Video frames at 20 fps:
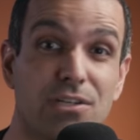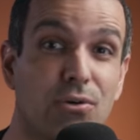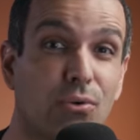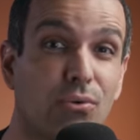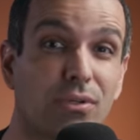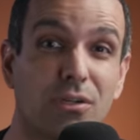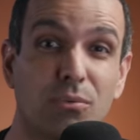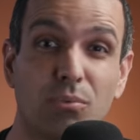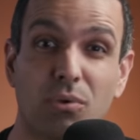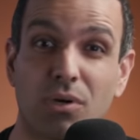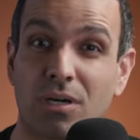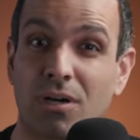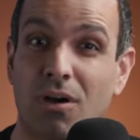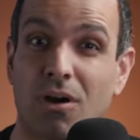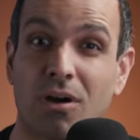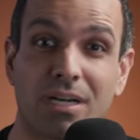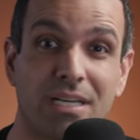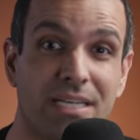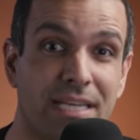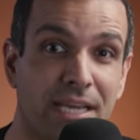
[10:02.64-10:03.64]
editorial work,
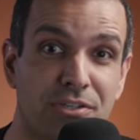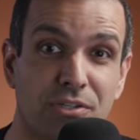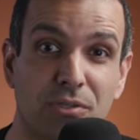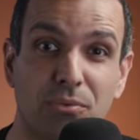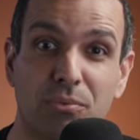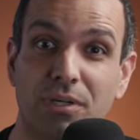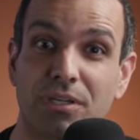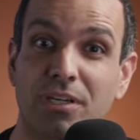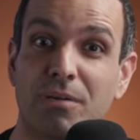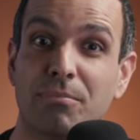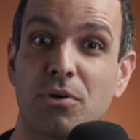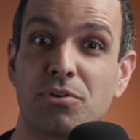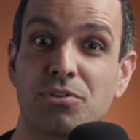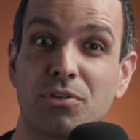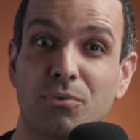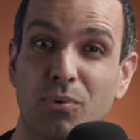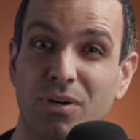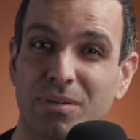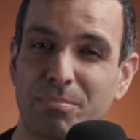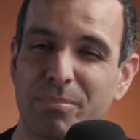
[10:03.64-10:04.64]
architectural work,
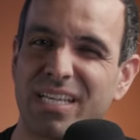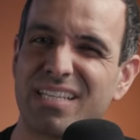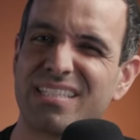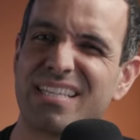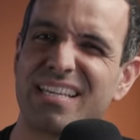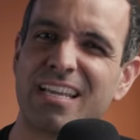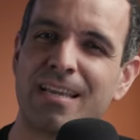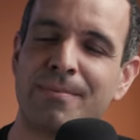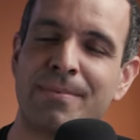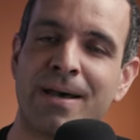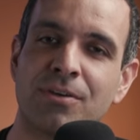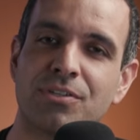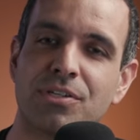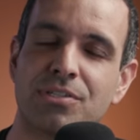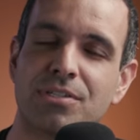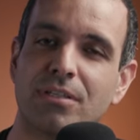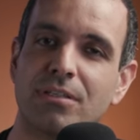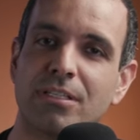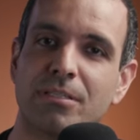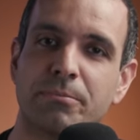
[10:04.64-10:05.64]
commercial work, because they come out
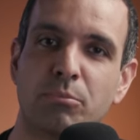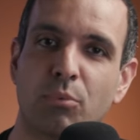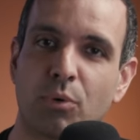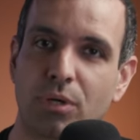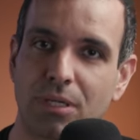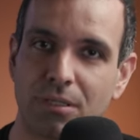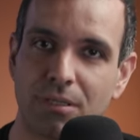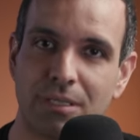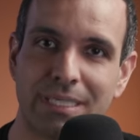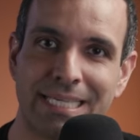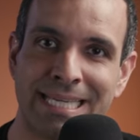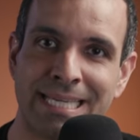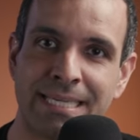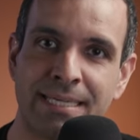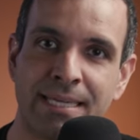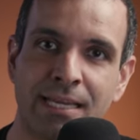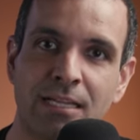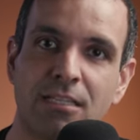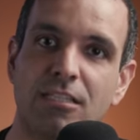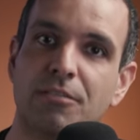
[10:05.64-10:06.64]
just a little more
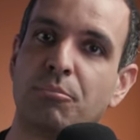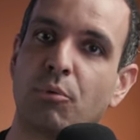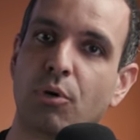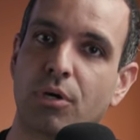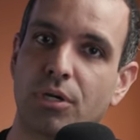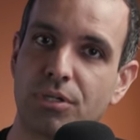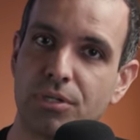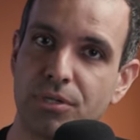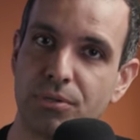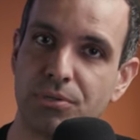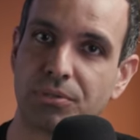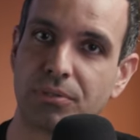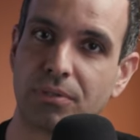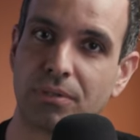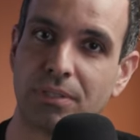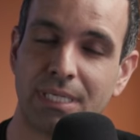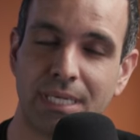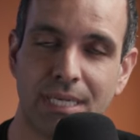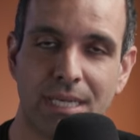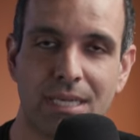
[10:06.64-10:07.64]
clean and a little more
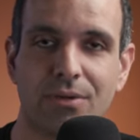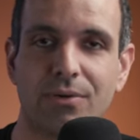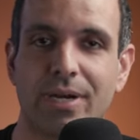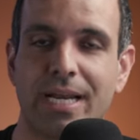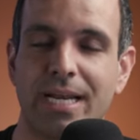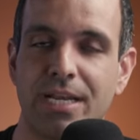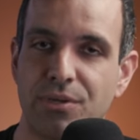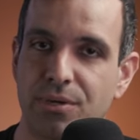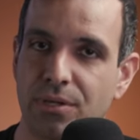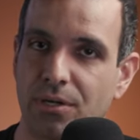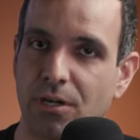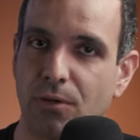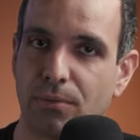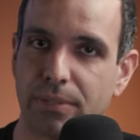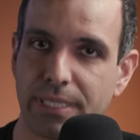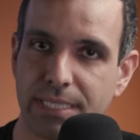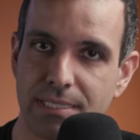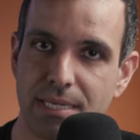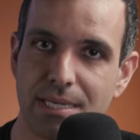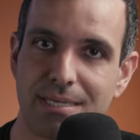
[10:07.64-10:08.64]
neutral. Granted, you can
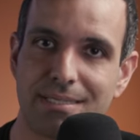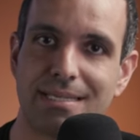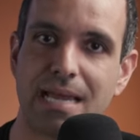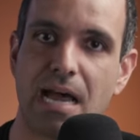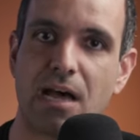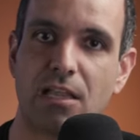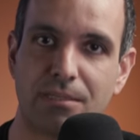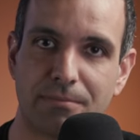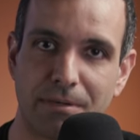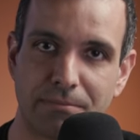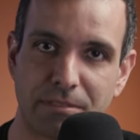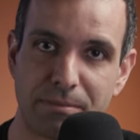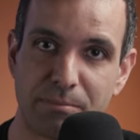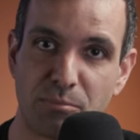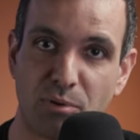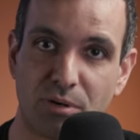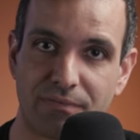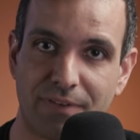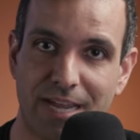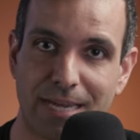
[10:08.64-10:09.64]
always dial them up to be
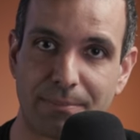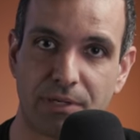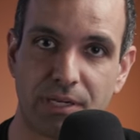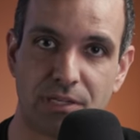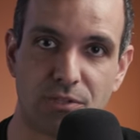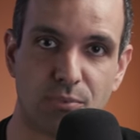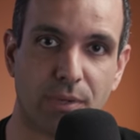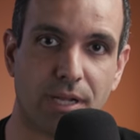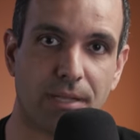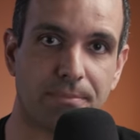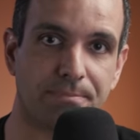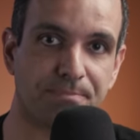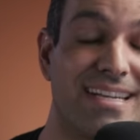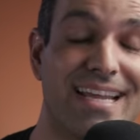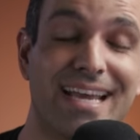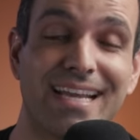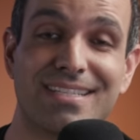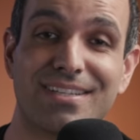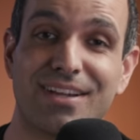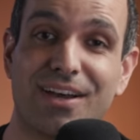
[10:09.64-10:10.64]
more vibrant as well.
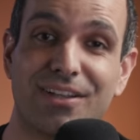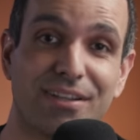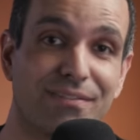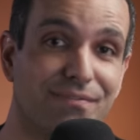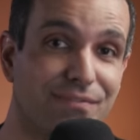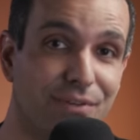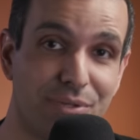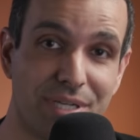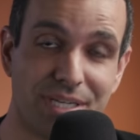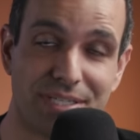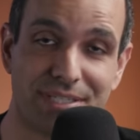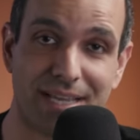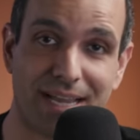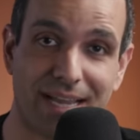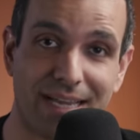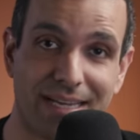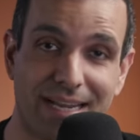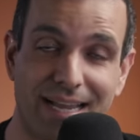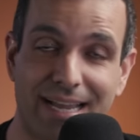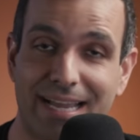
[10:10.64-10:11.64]
Next, on the Fuji
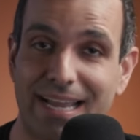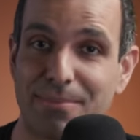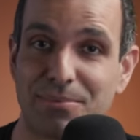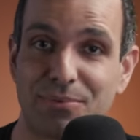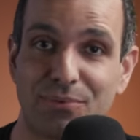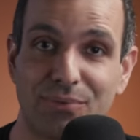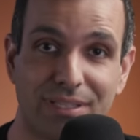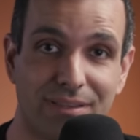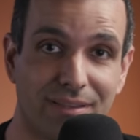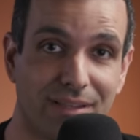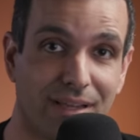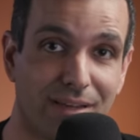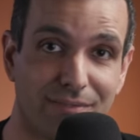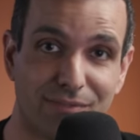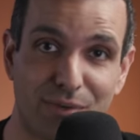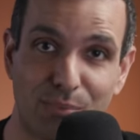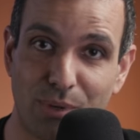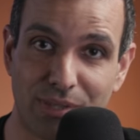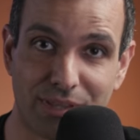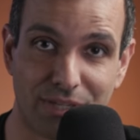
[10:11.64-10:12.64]
side, I absolutely
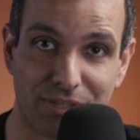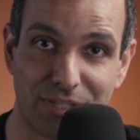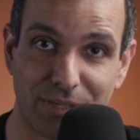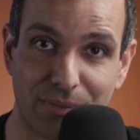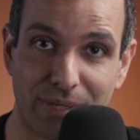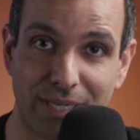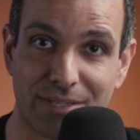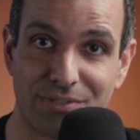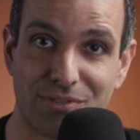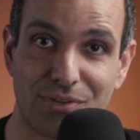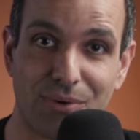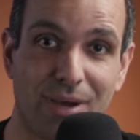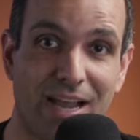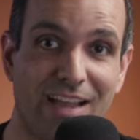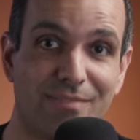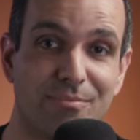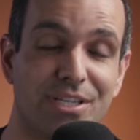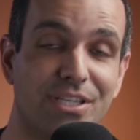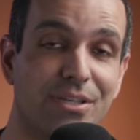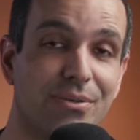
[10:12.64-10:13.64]
love what they're doing. So
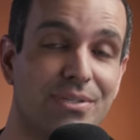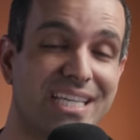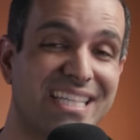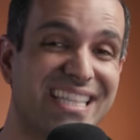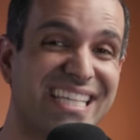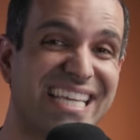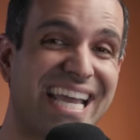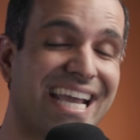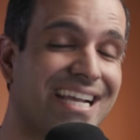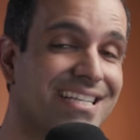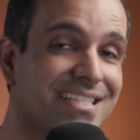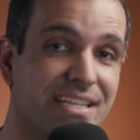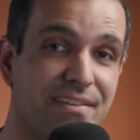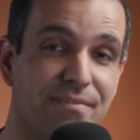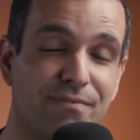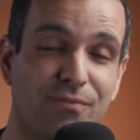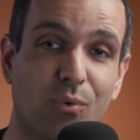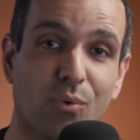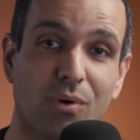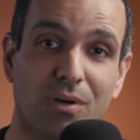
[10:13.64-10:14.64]
I've been using the X
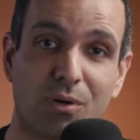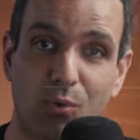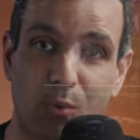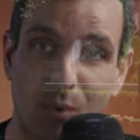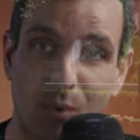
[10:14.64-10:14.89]
T four